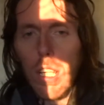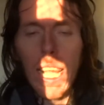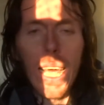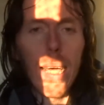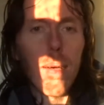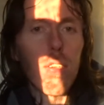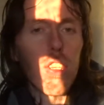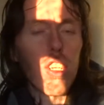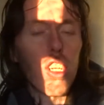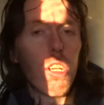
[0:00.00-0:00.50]

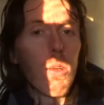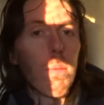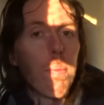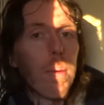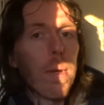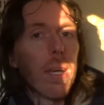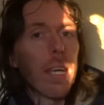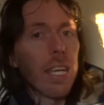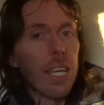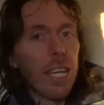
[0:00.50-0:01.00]
Now he's going to
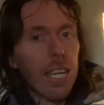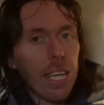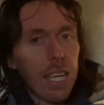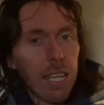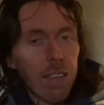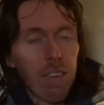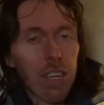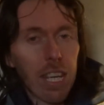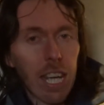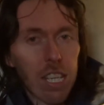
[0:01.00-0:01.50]
be,
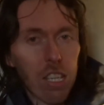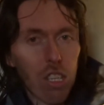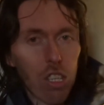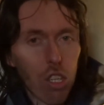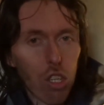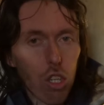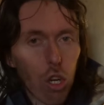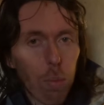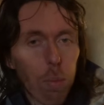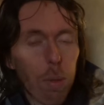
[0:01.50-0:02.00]
if he gets
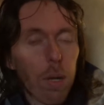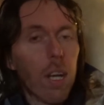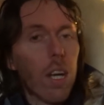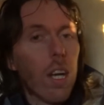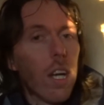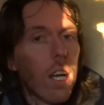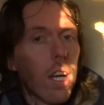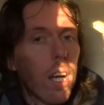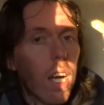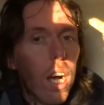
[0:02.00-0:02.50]
the job,
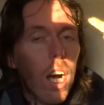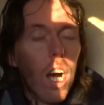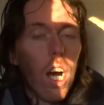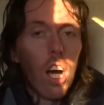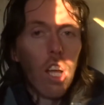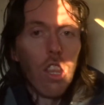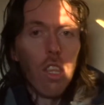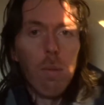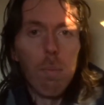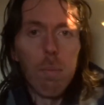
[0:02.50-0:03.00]

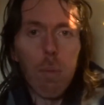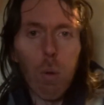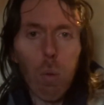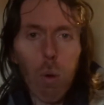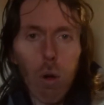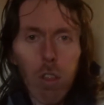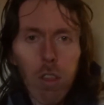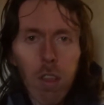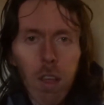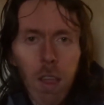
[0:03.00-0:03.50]
a number
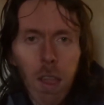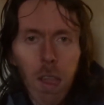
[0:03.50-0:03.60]
one.